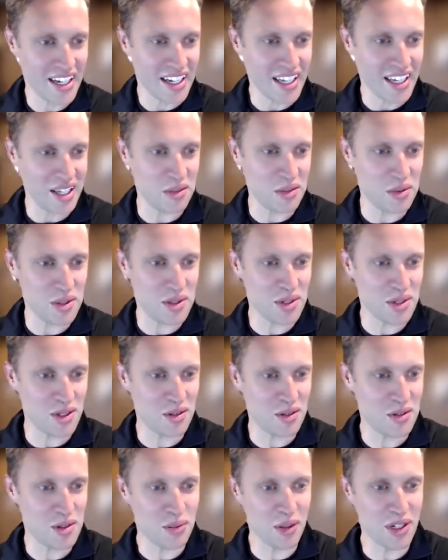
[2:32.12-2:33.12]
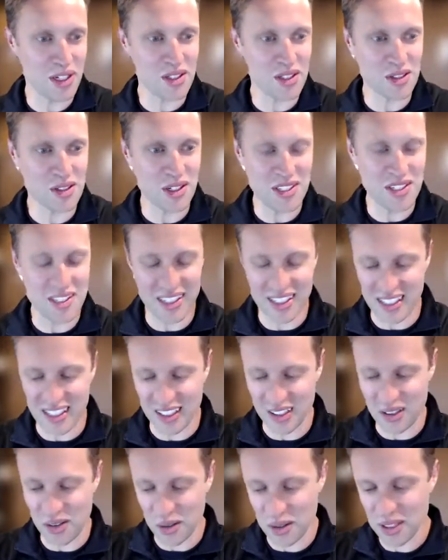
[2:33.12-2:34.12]
it was it was pretty interesting. Uh,
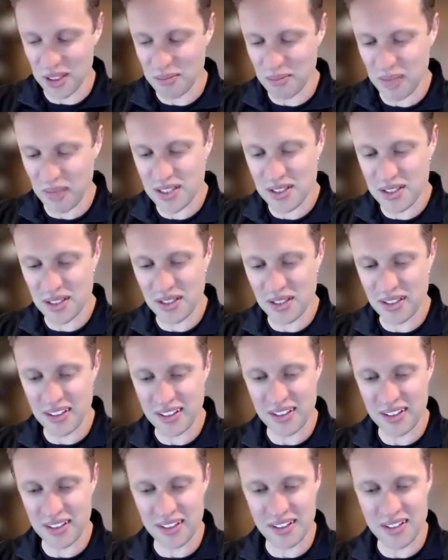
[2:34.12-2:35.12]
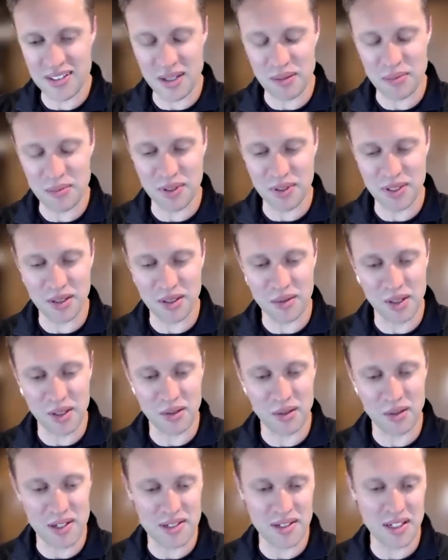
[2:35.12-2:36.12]
Corey had mentioned something that really
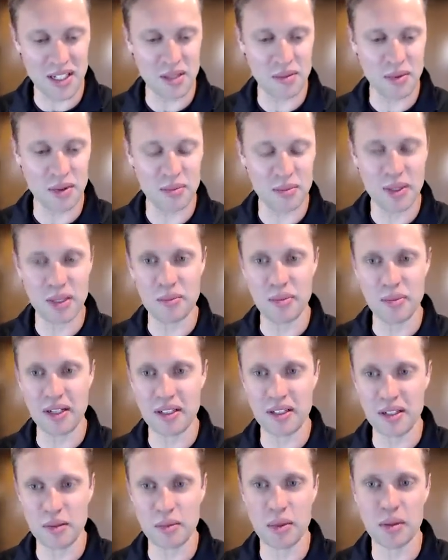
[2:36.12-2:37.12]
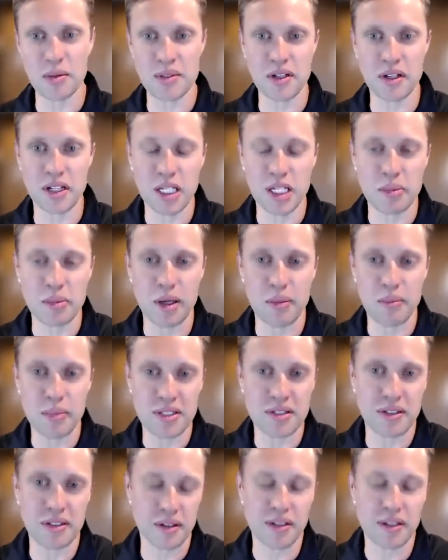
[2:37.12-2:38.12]
resonated with me. But you know, we were talking about
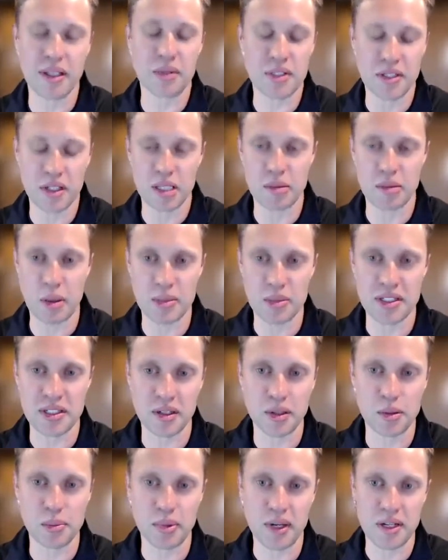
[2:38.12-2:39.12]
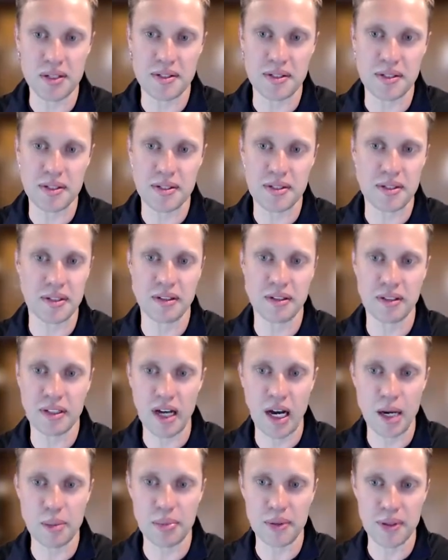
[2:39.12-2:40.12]
they were talking about material prices and
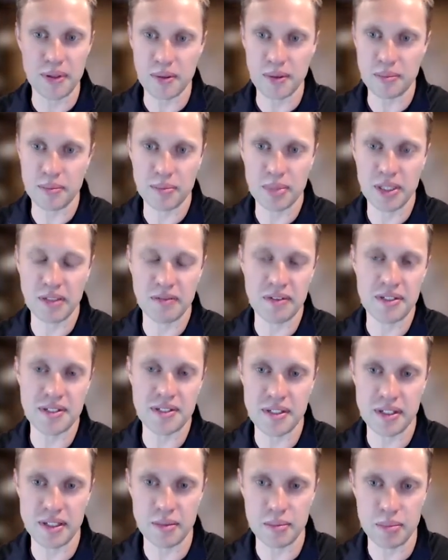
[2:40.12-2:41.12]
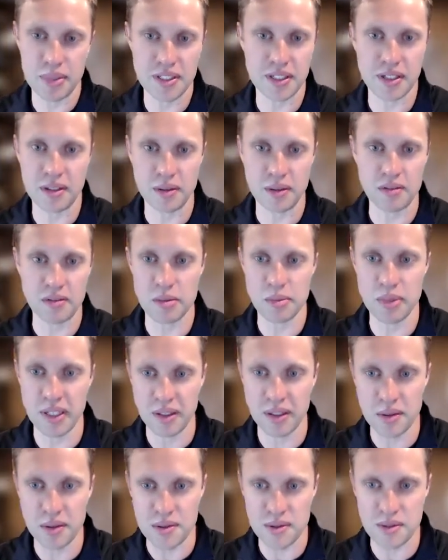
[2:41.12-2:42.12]
copper and PVC in particular. Everybody
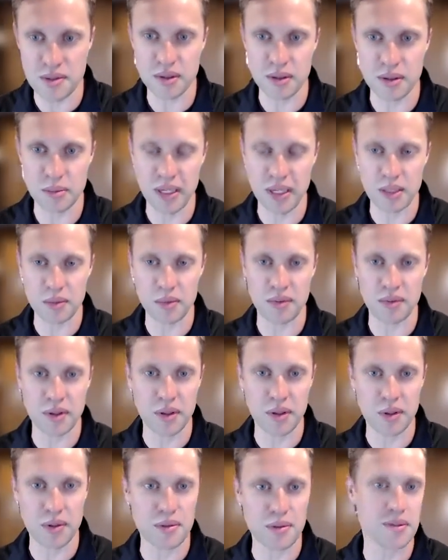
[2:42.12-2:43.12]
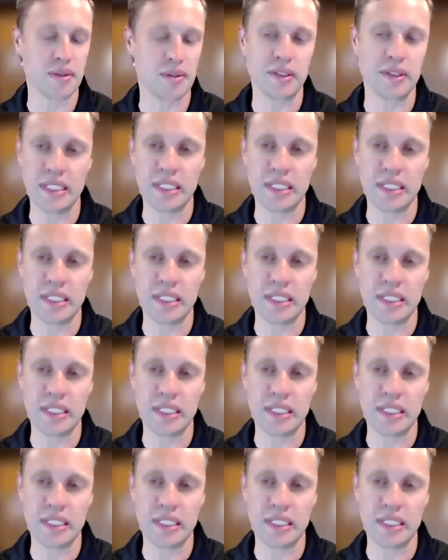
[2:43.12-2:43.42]
knows the pain with those and